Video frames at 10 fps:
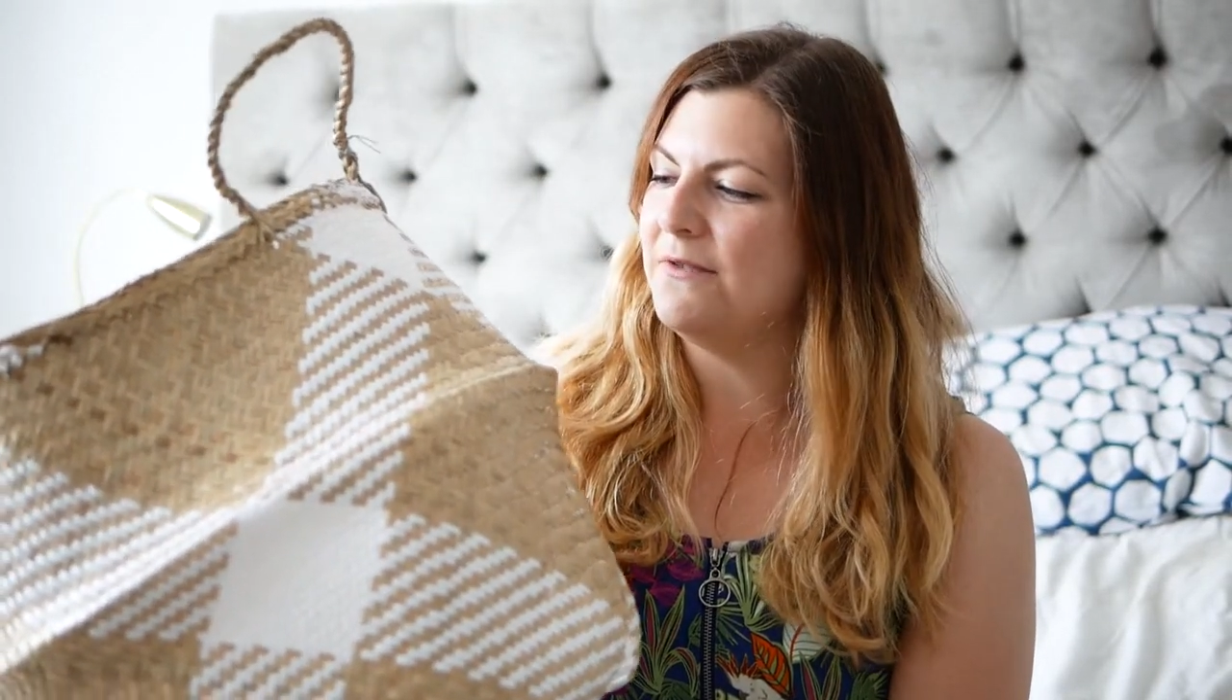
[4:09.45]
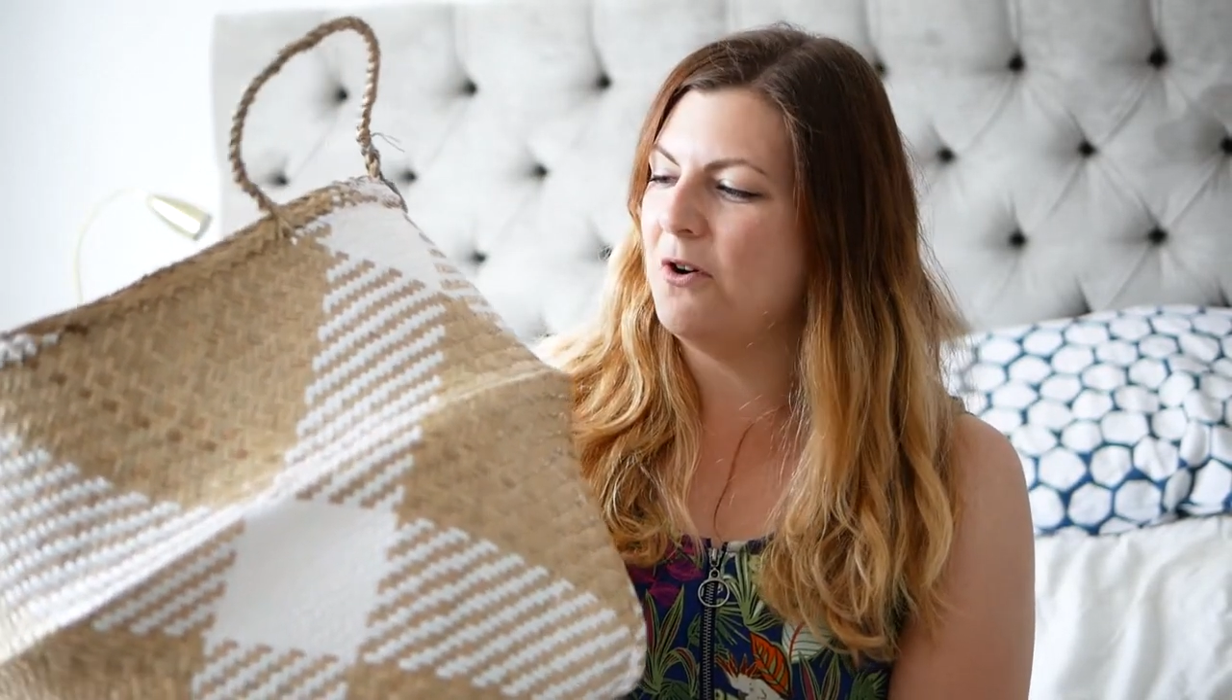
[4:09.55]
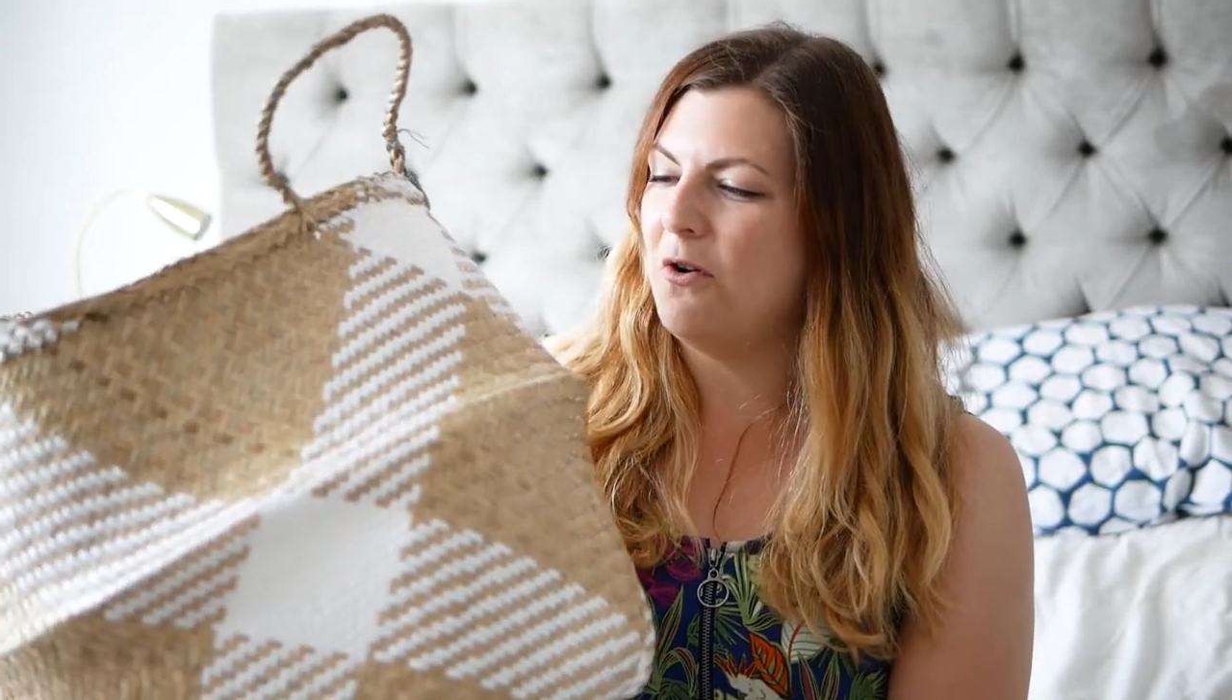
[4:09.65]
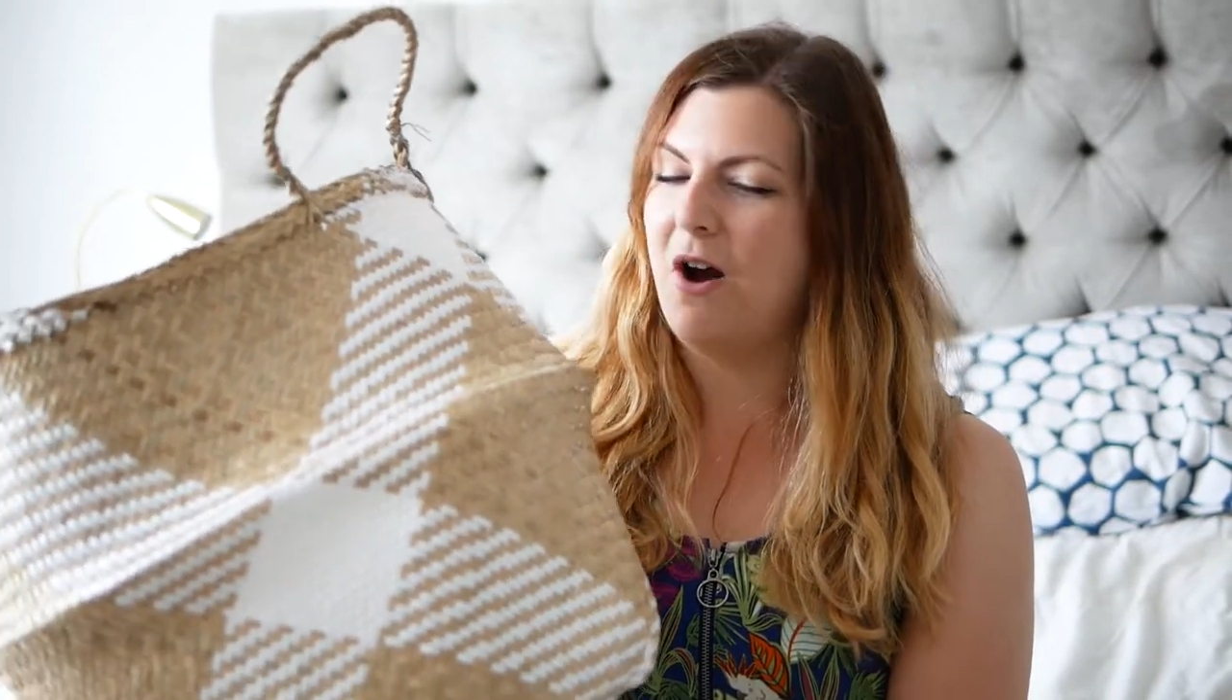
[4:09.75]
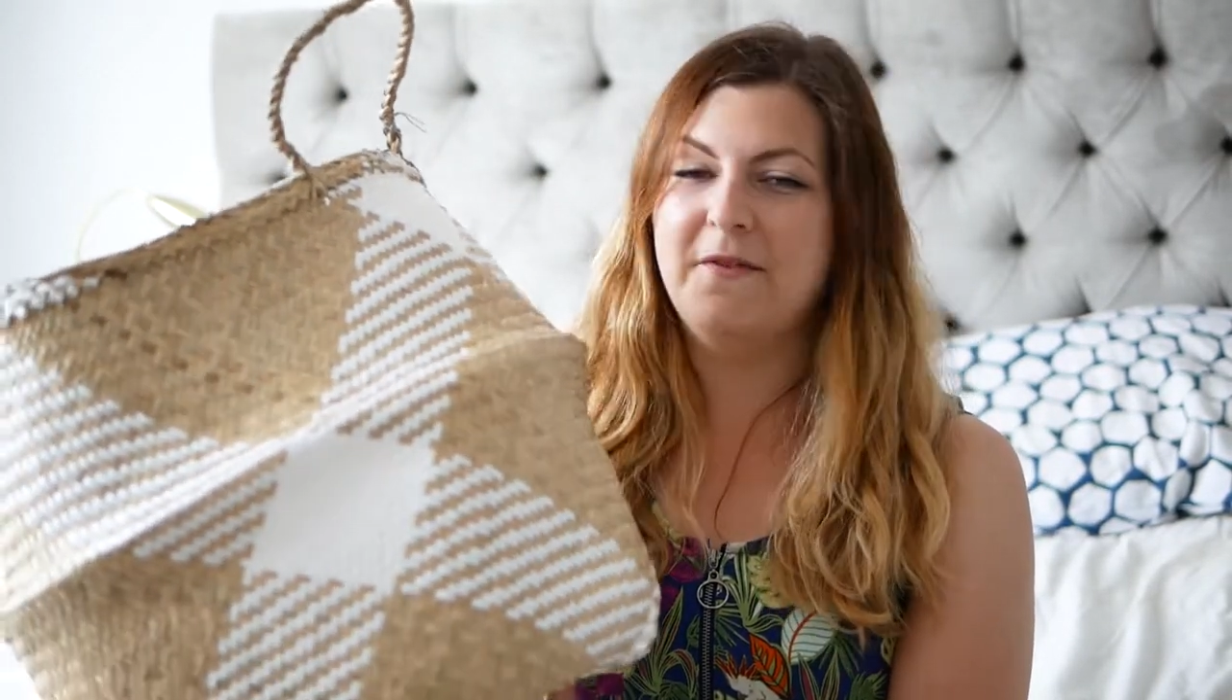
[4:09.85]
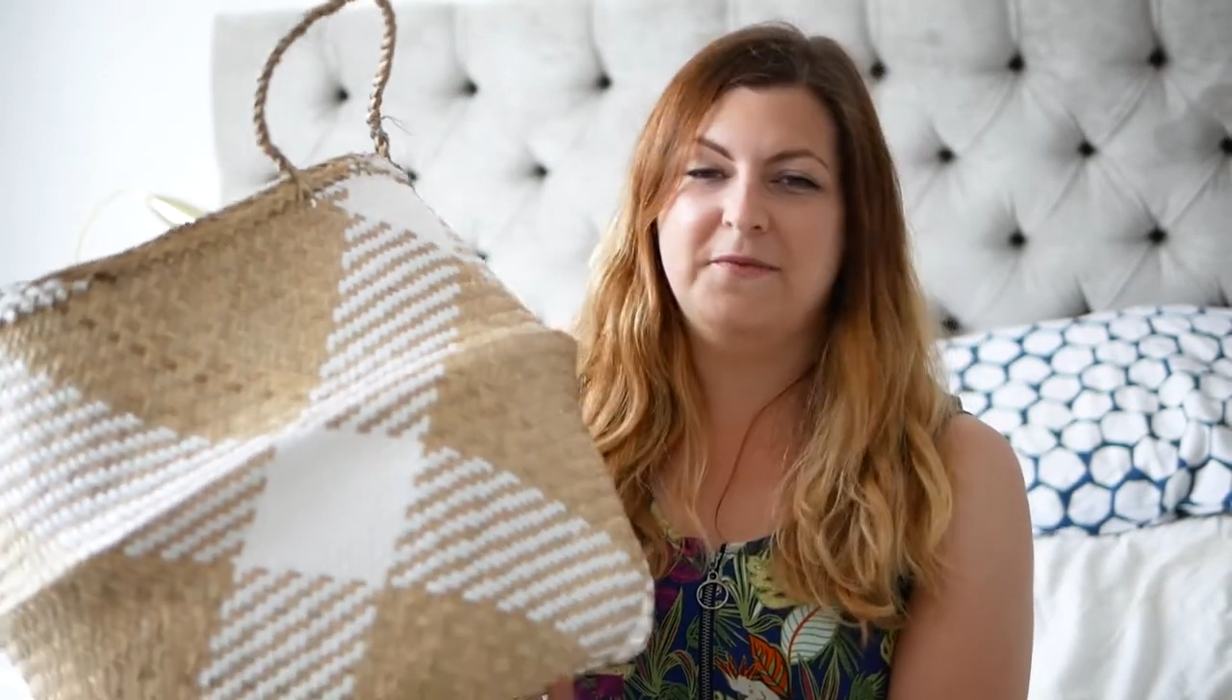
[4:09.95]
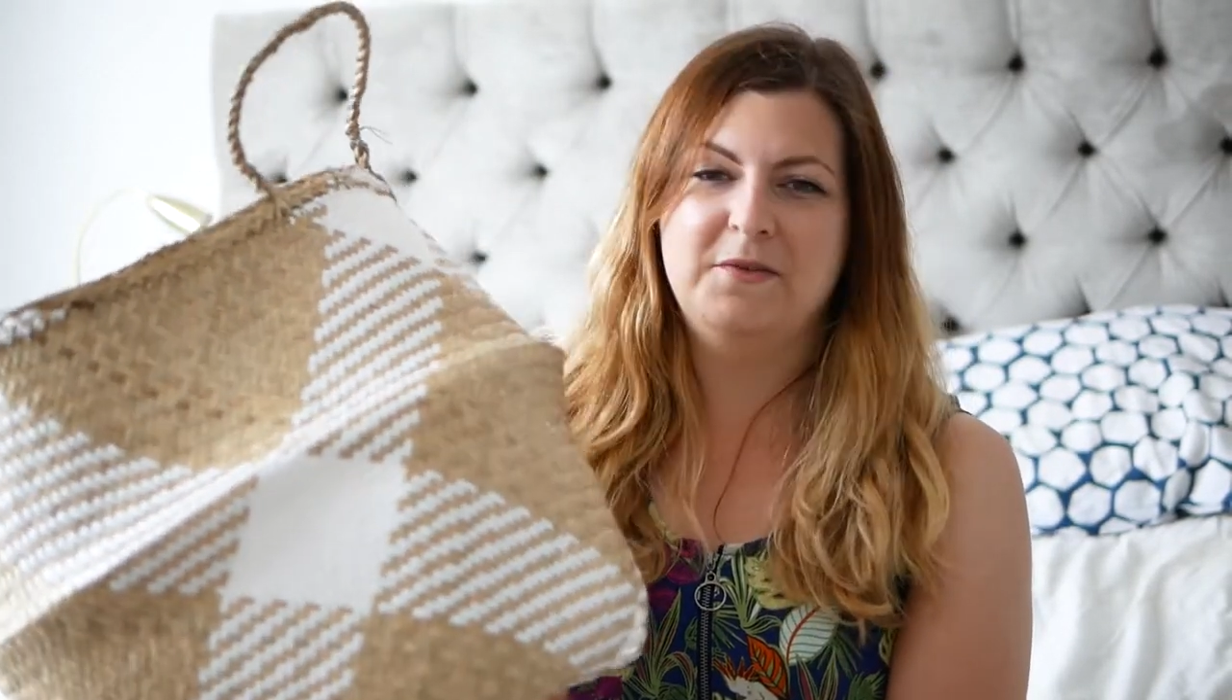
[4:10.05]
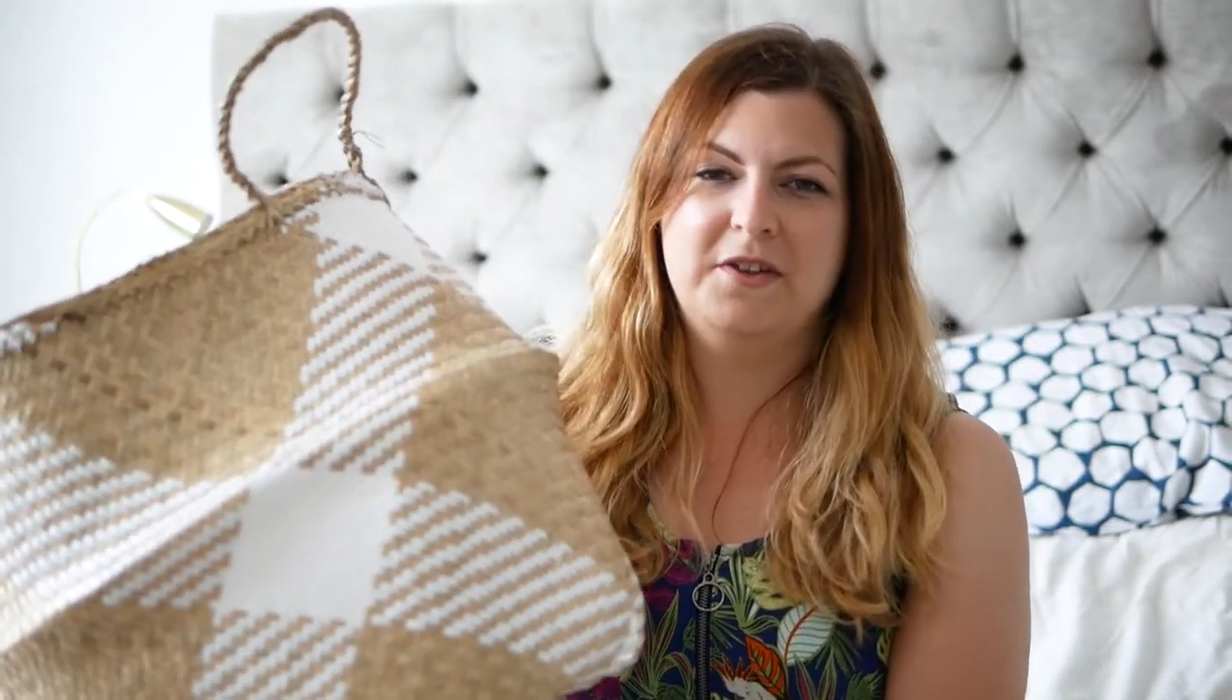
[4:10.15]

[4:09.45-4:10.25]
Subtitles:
I've got quite a few